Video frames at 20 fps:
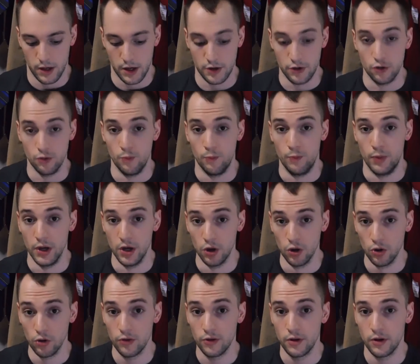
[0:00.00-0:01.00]
And you
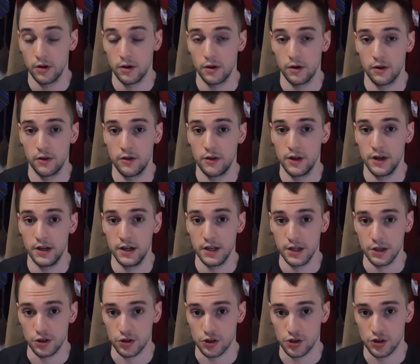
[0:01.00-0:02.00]
build the
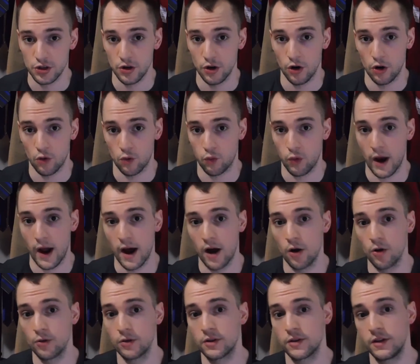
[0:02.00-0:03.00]
niche
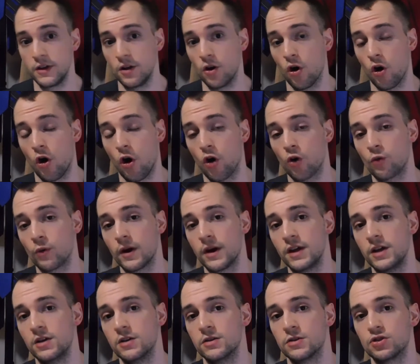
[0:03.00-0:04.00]
around the
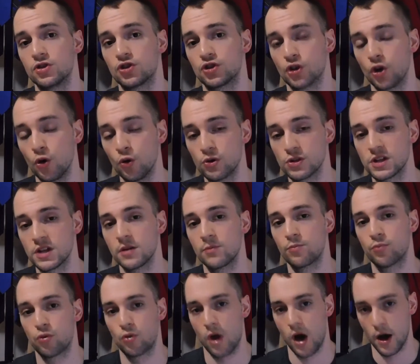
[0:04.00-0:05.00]
already chosen
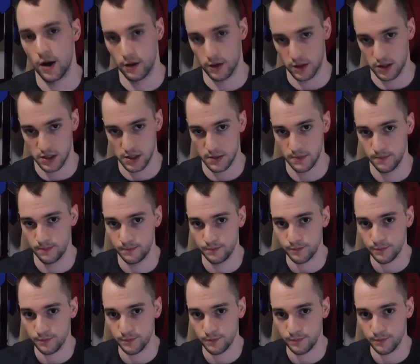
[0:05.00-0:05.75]
products.